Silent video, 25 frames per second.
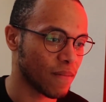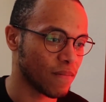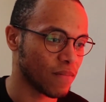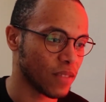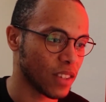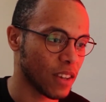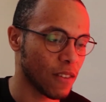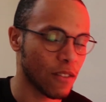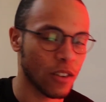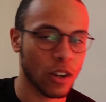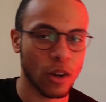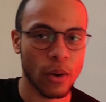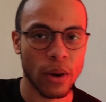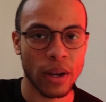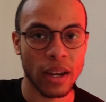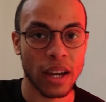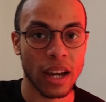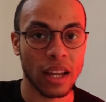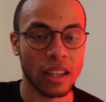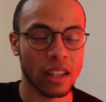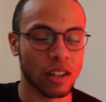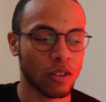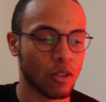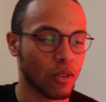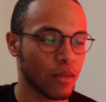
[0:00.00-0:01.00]
Even though,
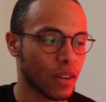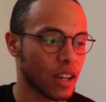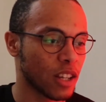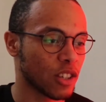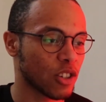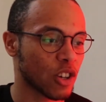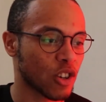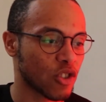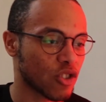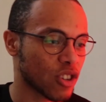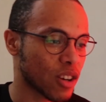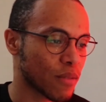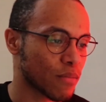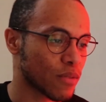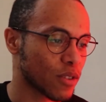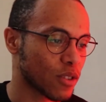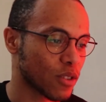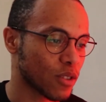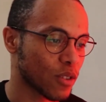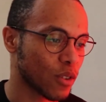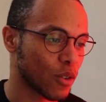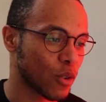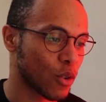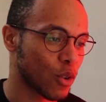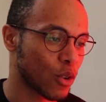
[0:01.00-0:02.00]
again, they're not internships
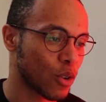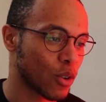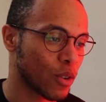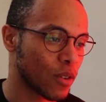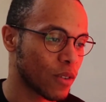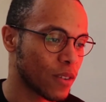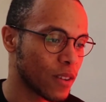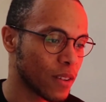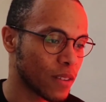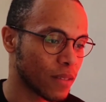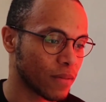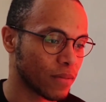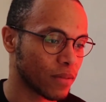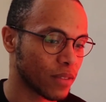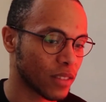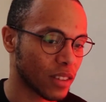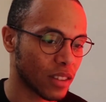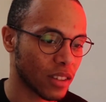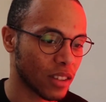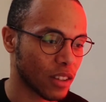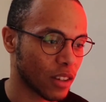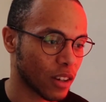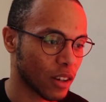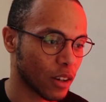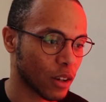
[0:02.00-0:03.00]
or
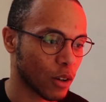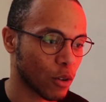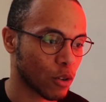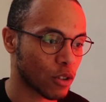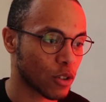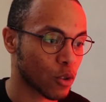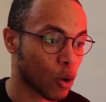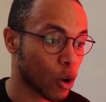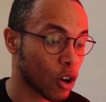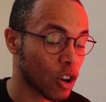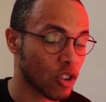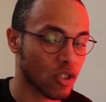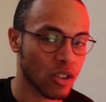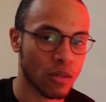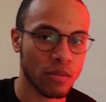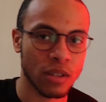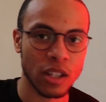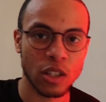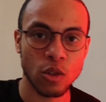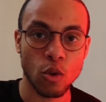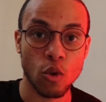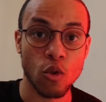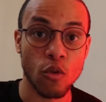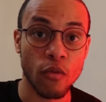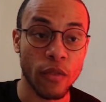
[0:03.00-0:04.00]
scholarships, they're
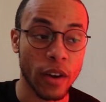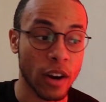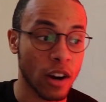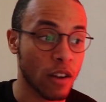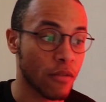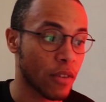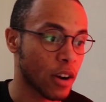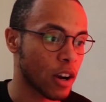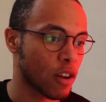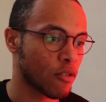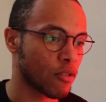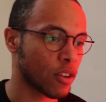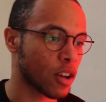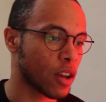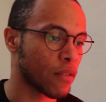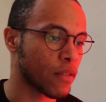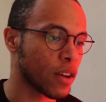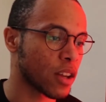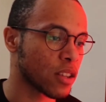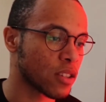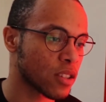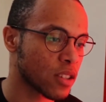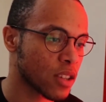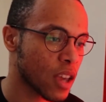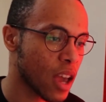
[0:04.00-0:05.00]
still very, very great
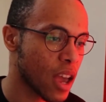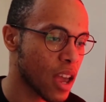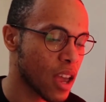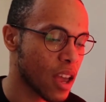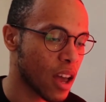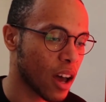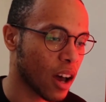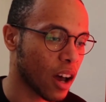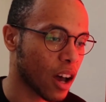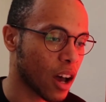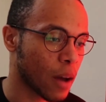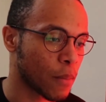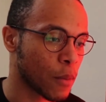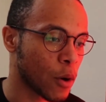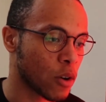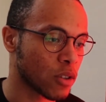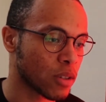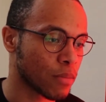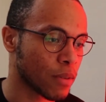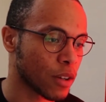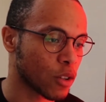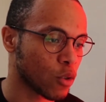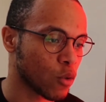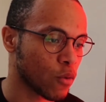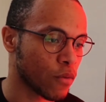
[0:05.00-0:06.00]
events. Hosted
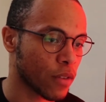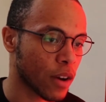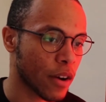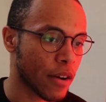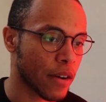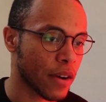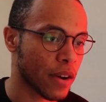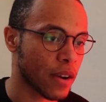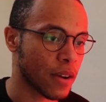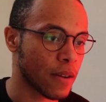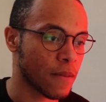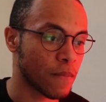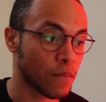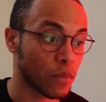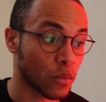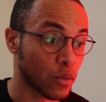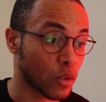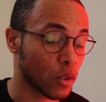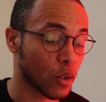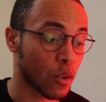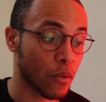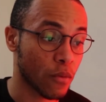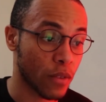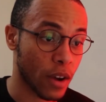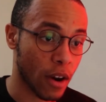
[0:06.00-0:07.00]
by 2 very,
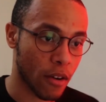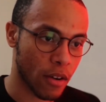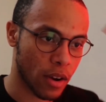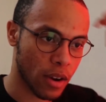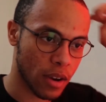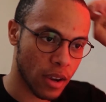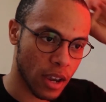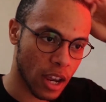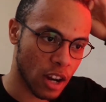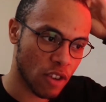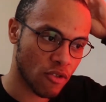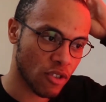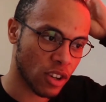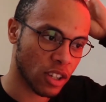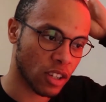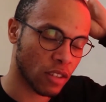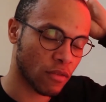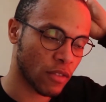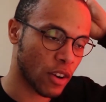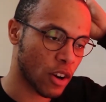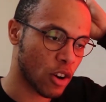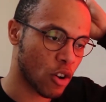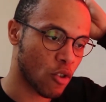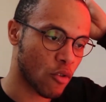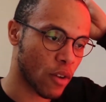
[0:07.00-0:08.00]
very interesting,
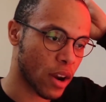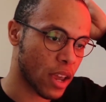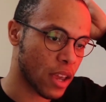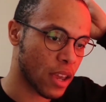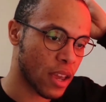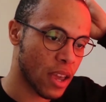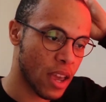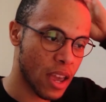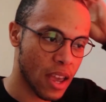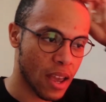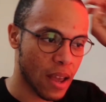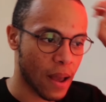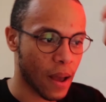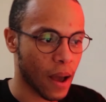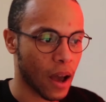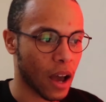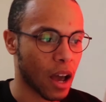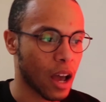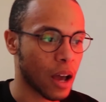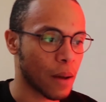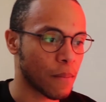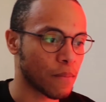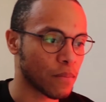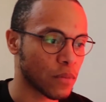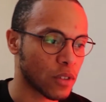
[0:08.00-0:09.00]
very great
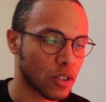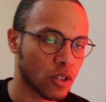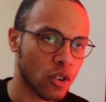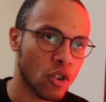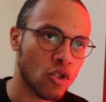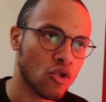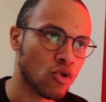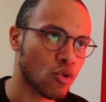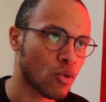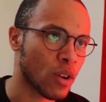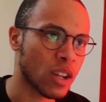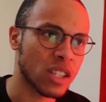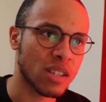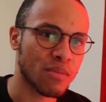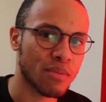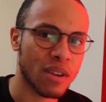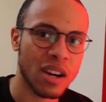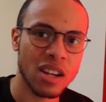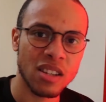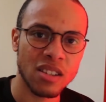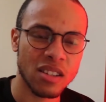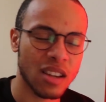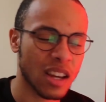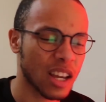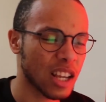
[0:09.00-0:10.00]
social
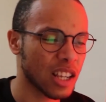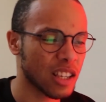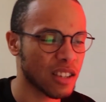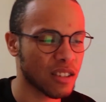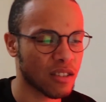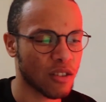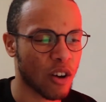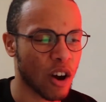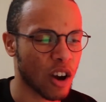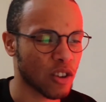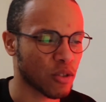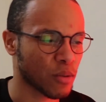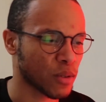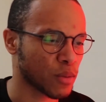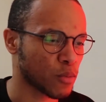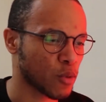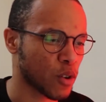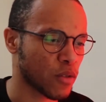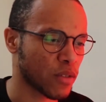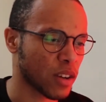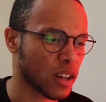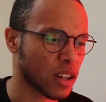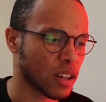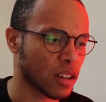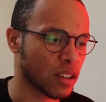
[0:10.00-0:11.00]
enterprises. I guess Target was more
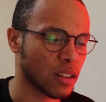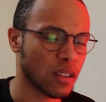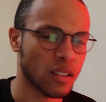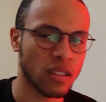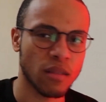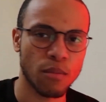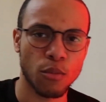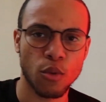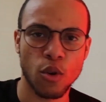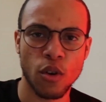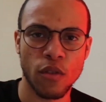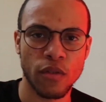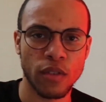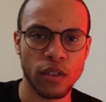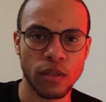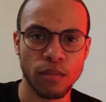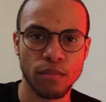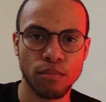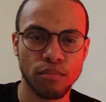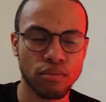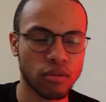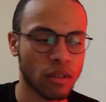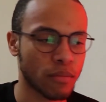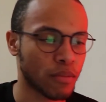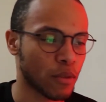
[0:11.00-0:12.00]
of a
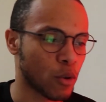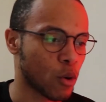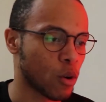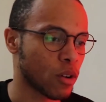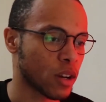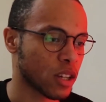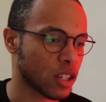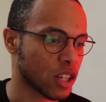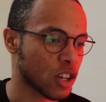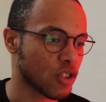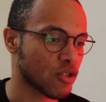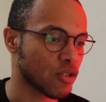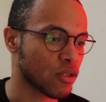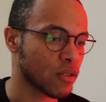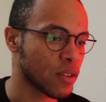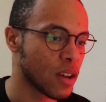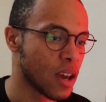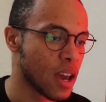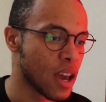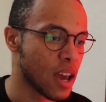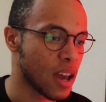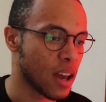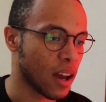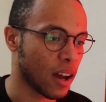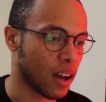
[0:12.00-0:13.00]
proper organization,
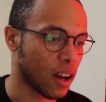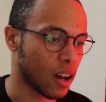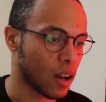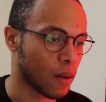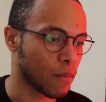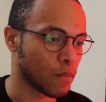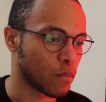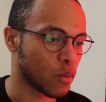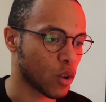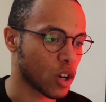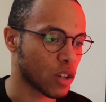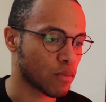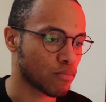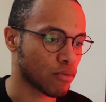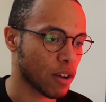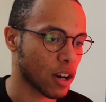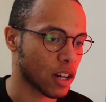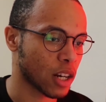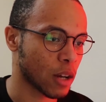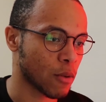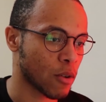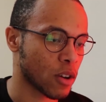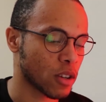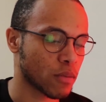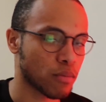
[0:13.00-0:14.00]
whereas Bright
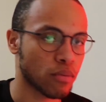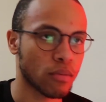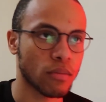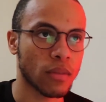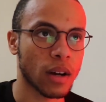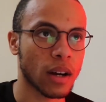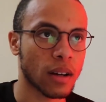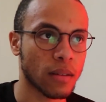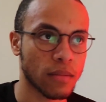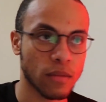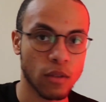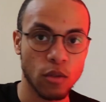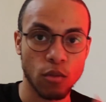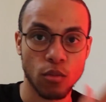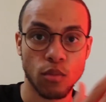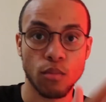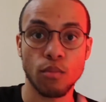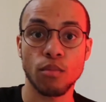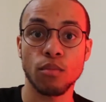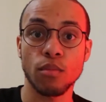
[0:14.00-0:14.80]
Network is